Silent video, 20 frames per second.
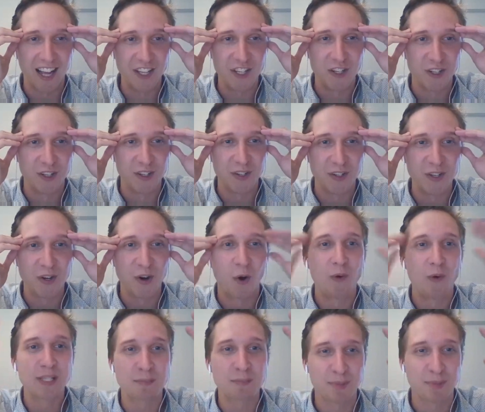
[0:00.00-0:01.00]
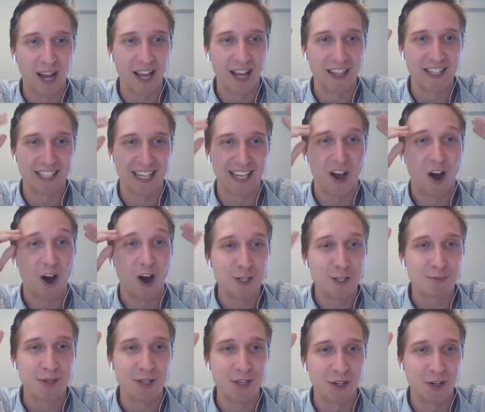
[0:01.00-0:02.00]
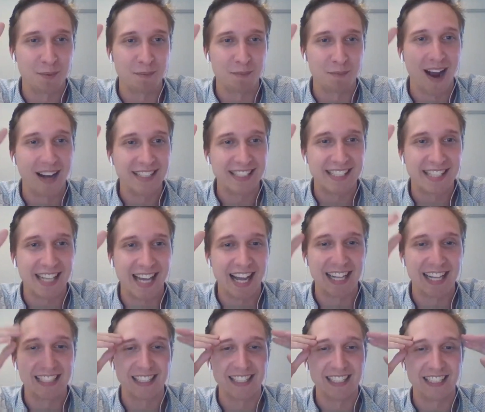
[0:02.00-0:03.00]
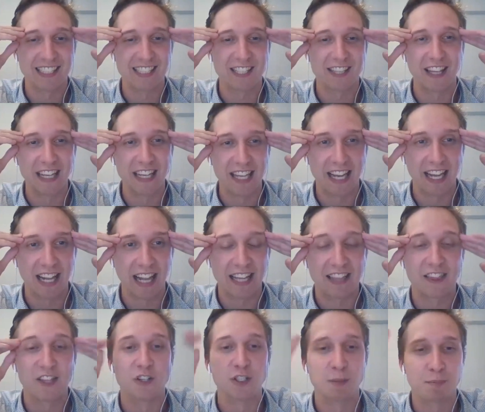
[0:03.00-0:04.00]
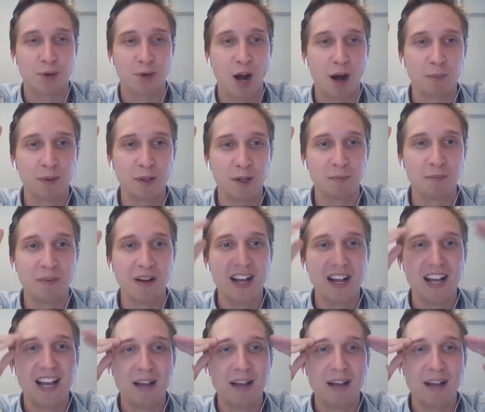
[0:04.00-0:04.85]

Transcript: you're always applying this like entrepreneurial mindset, this thinking like there's a problem,